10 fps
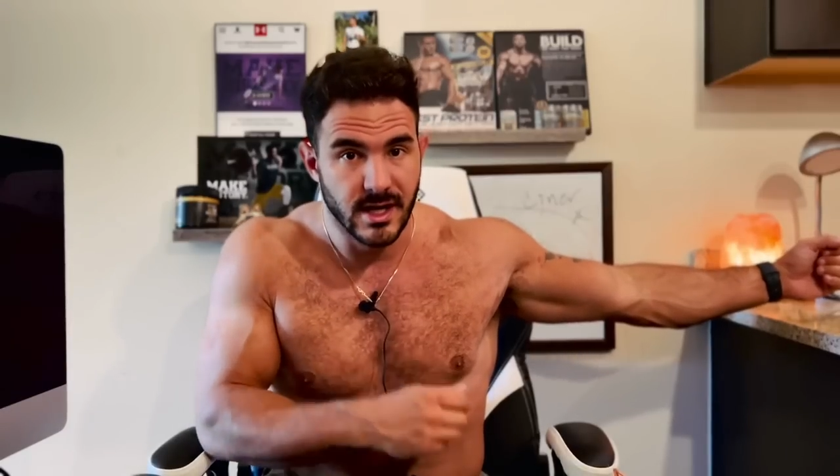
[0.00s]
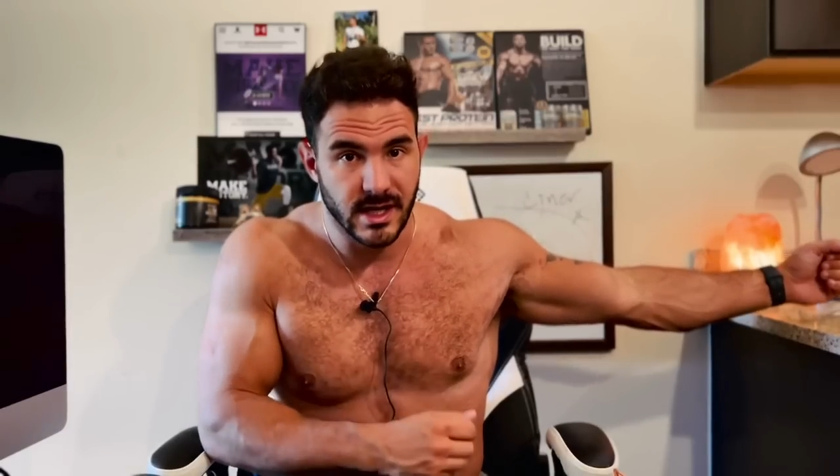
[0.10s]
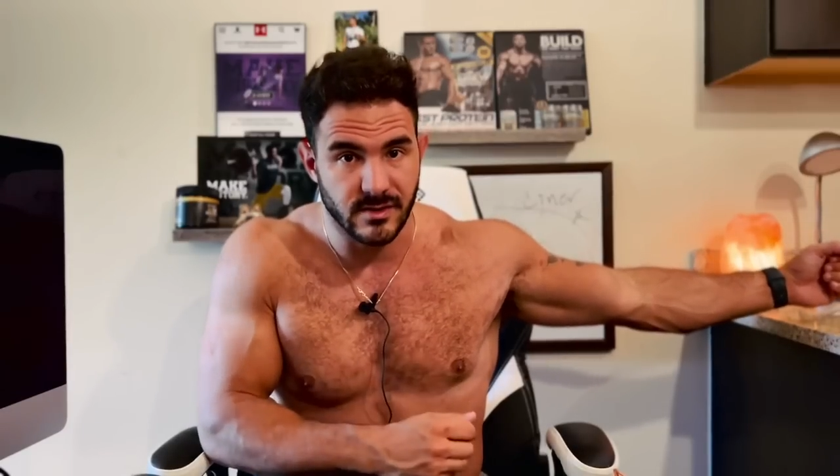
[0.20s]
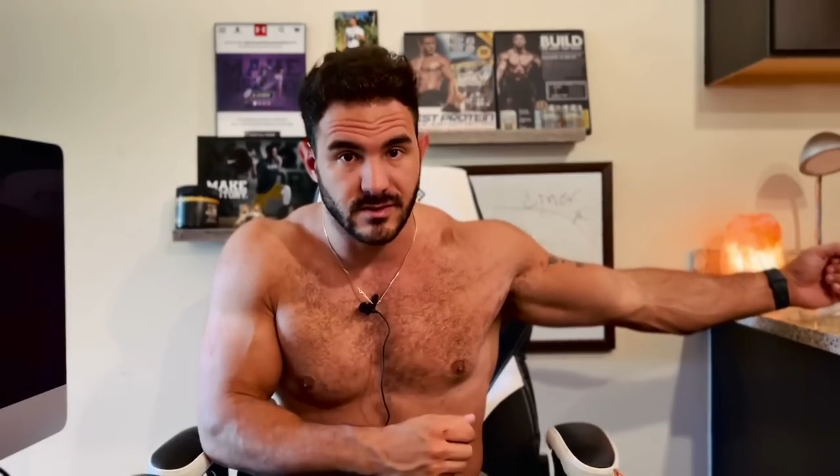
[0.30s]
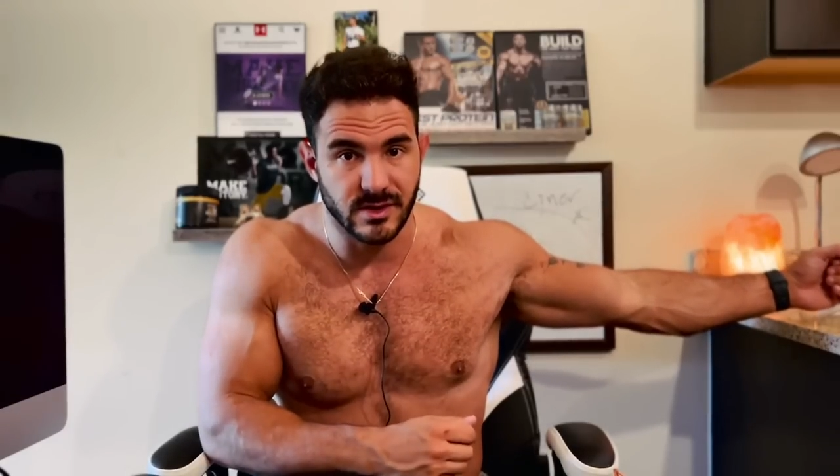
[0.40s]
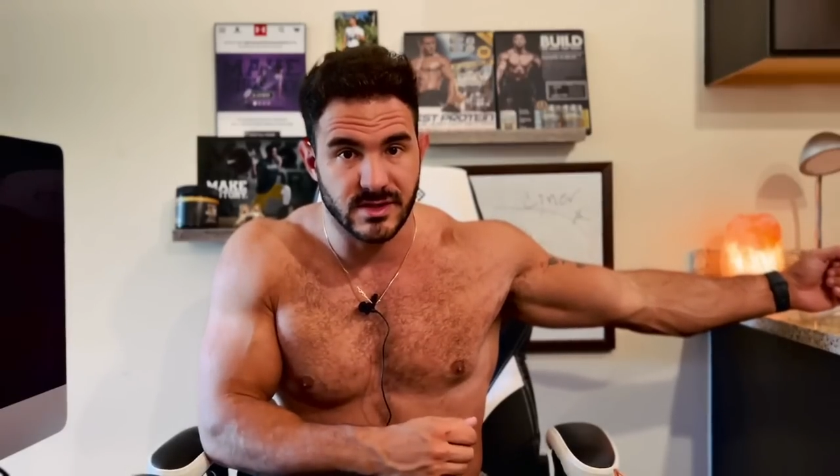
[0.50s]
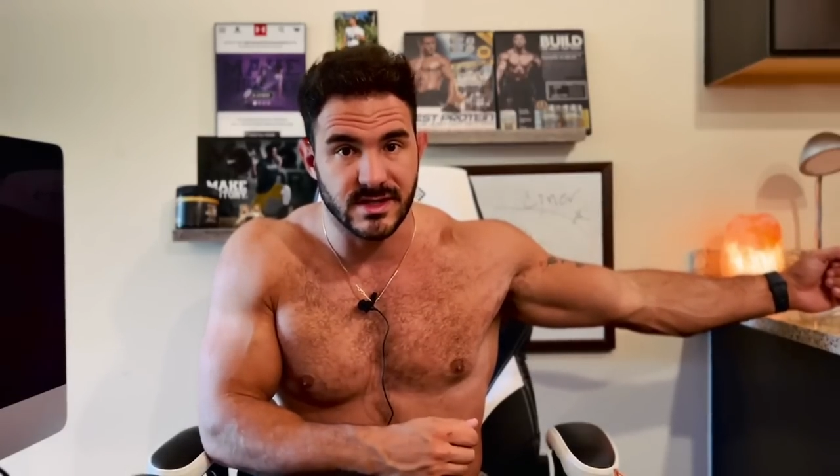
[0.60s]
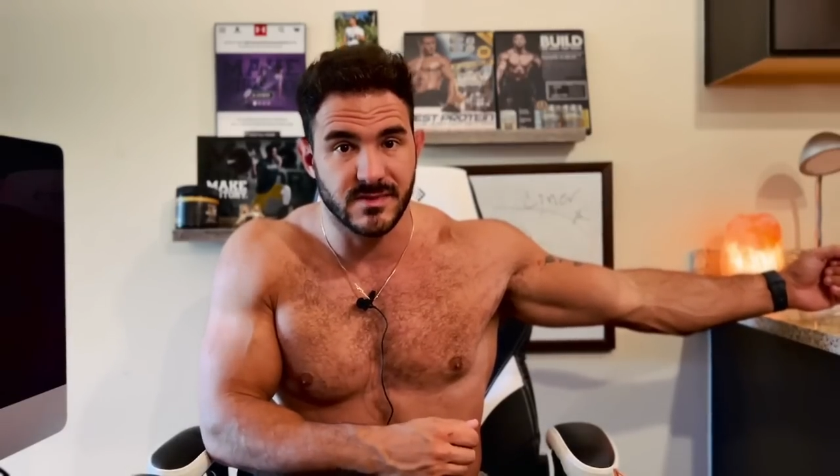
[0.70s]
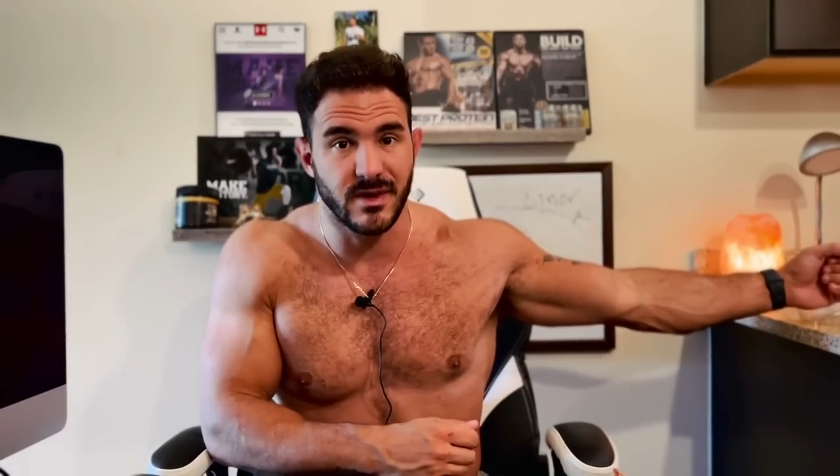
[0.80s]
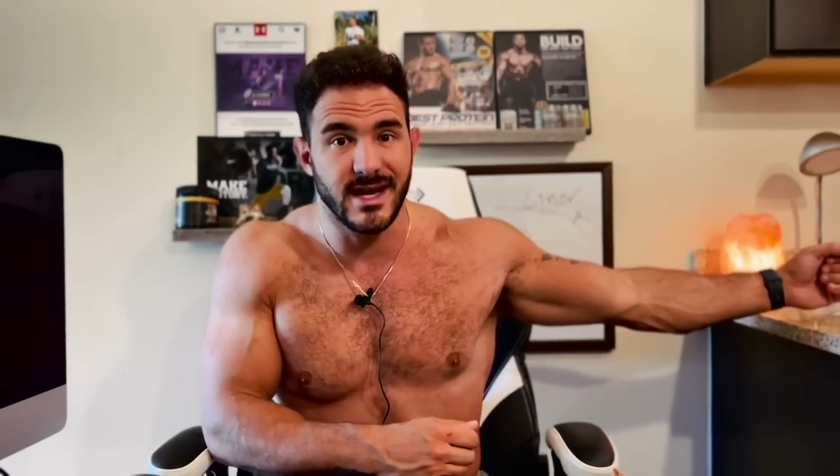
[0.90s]
as we just
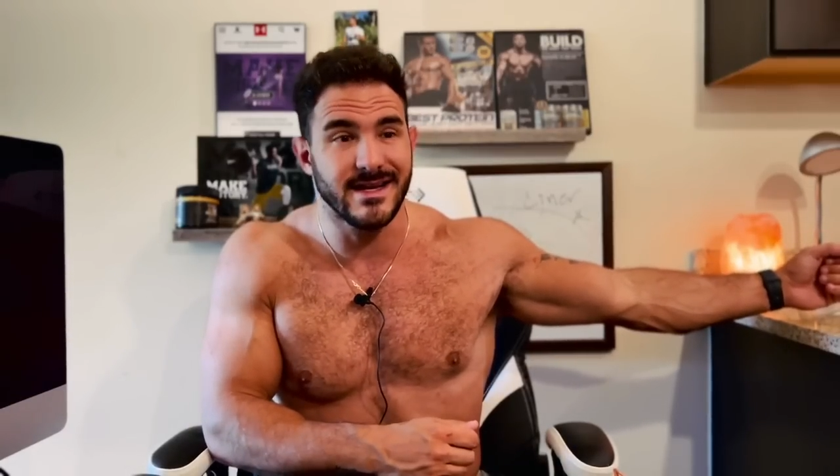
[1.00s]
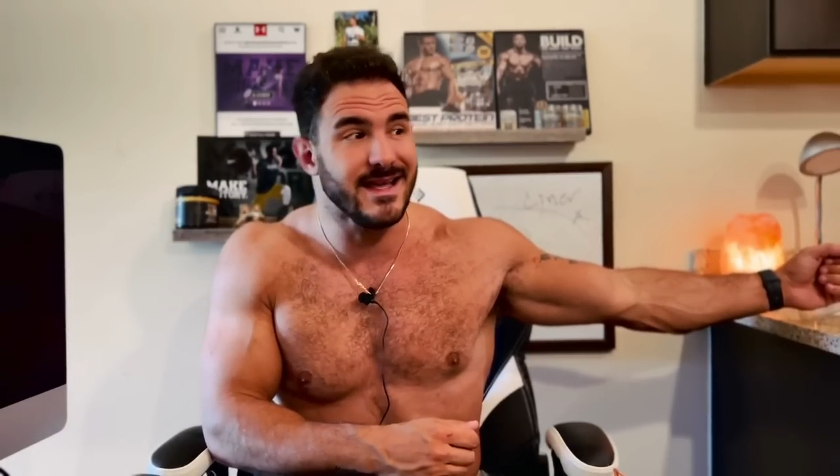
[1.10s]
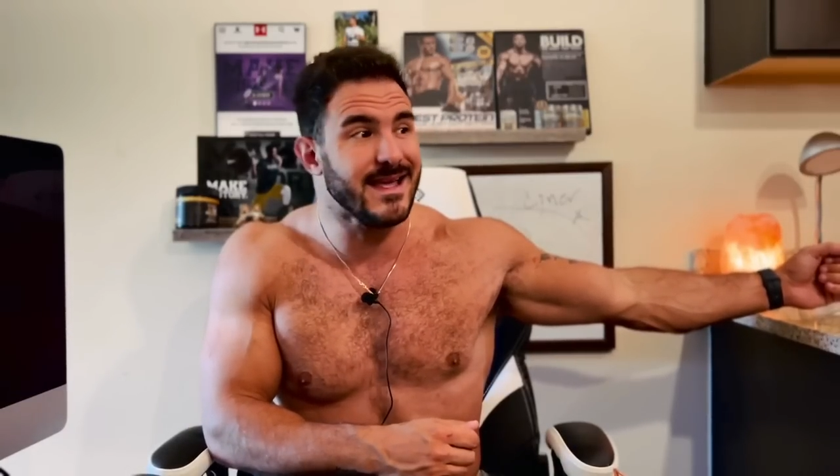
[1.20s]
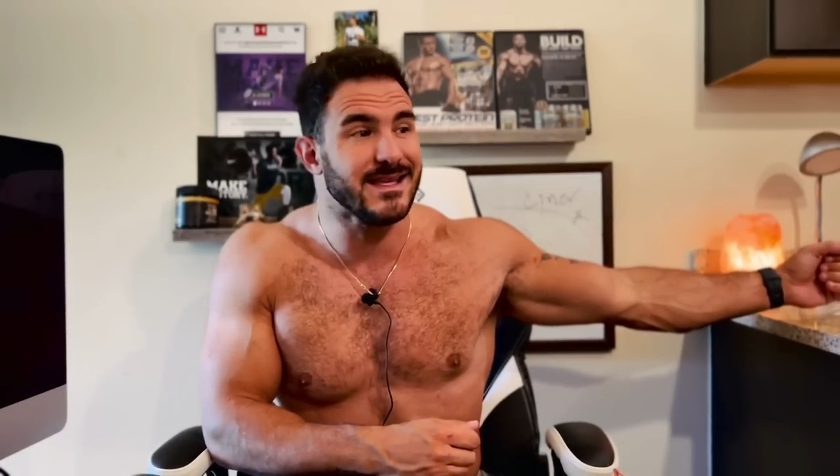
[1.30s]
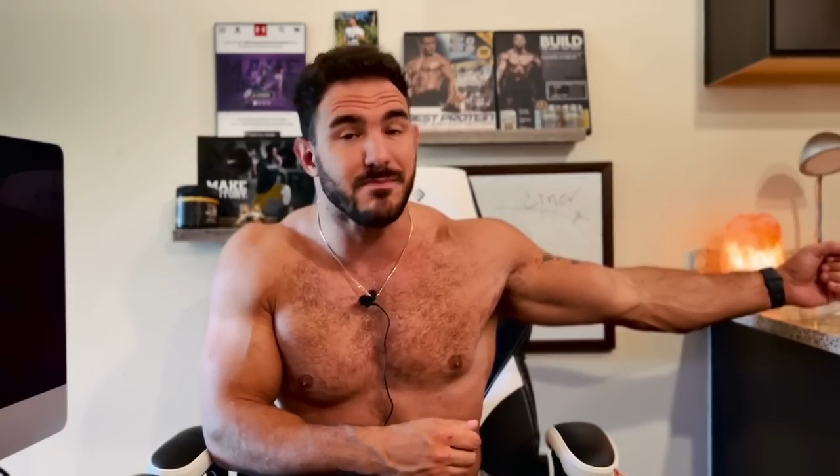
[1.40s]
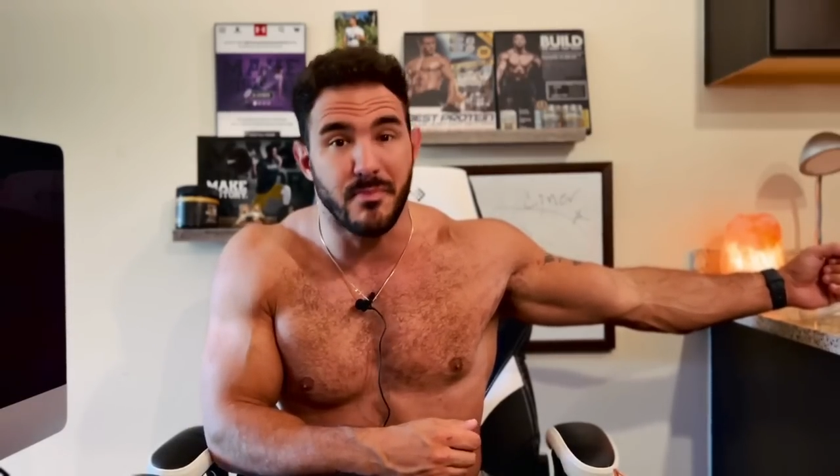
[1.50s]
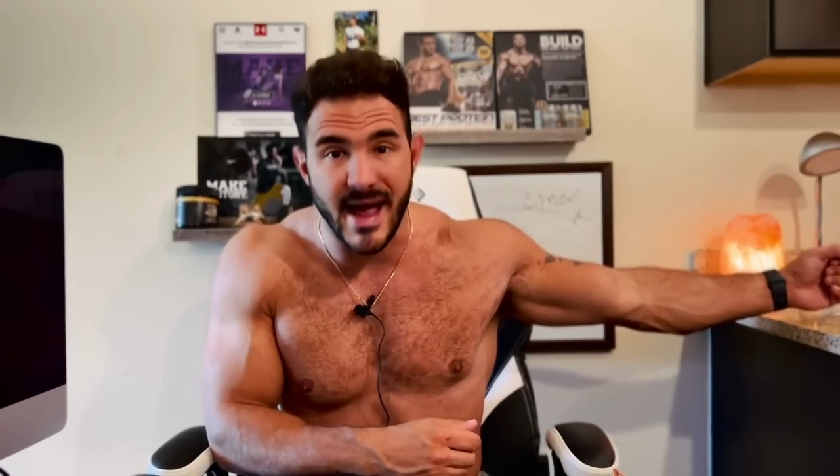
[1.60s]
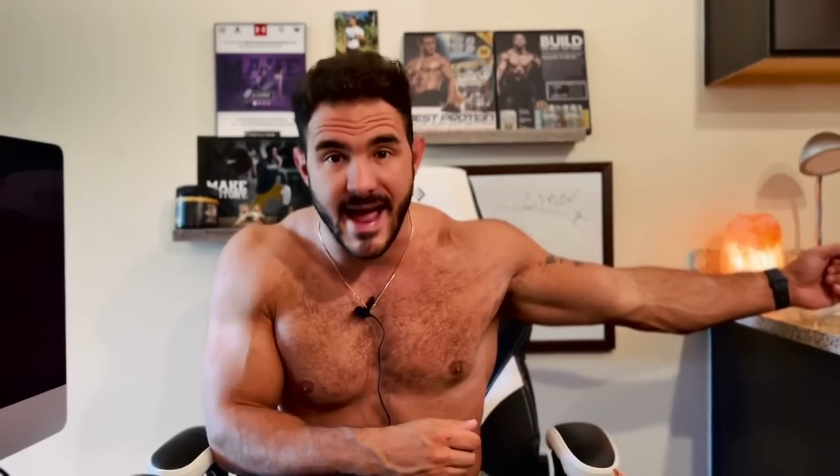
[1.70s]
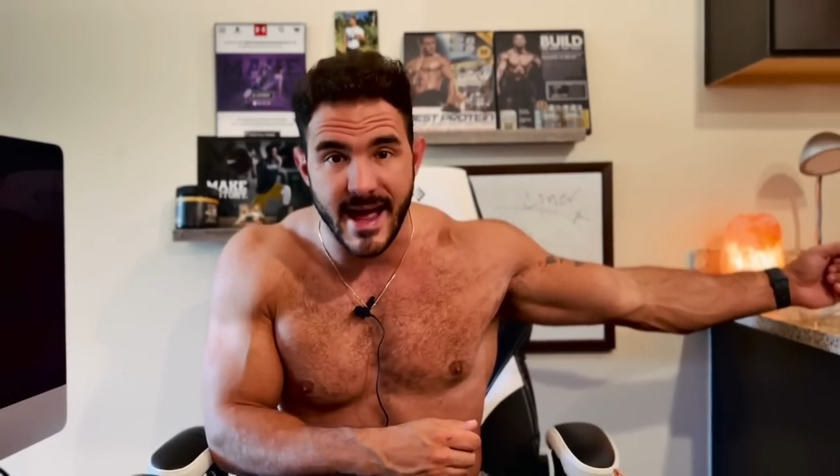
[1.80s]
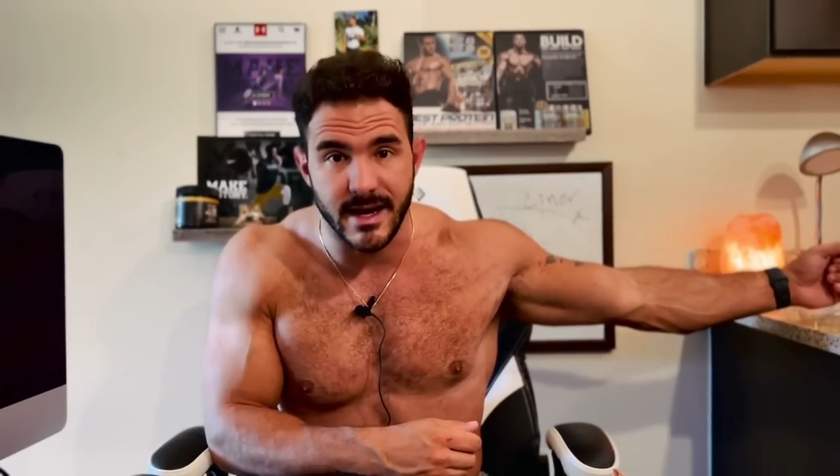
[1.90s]
explained, is
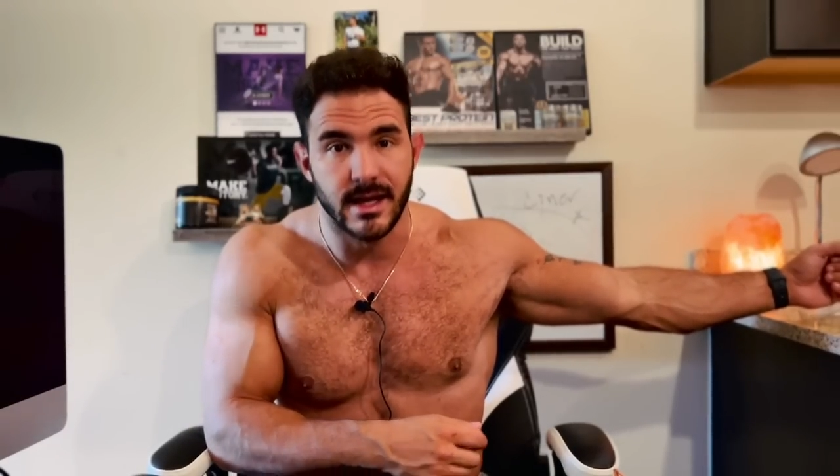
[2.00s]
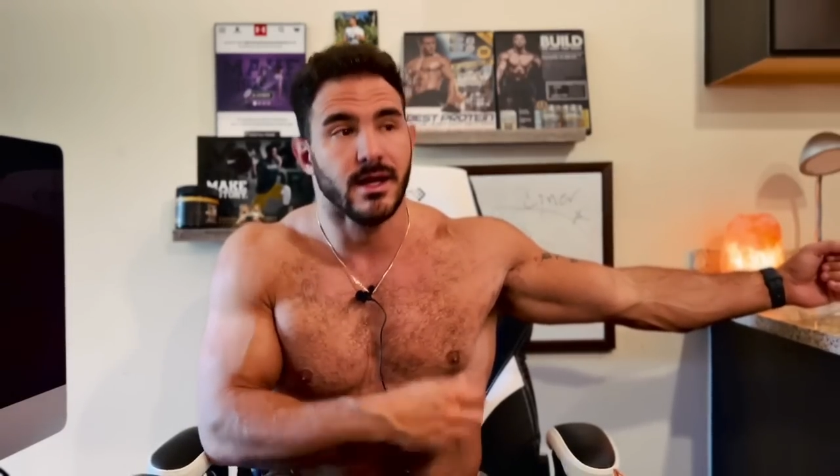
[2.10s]
bad,